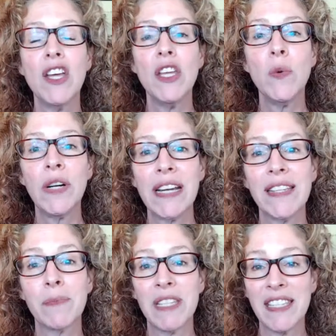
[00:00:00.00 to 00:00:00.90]
You will
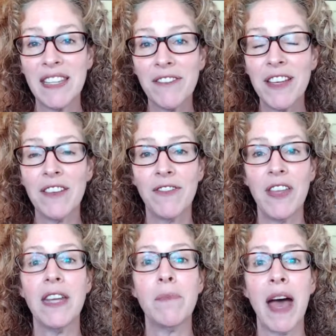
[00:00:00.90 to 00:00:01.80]
get specific
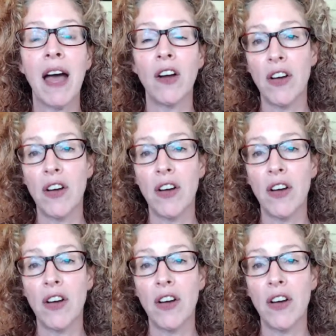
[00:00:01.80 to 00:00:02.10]
feedback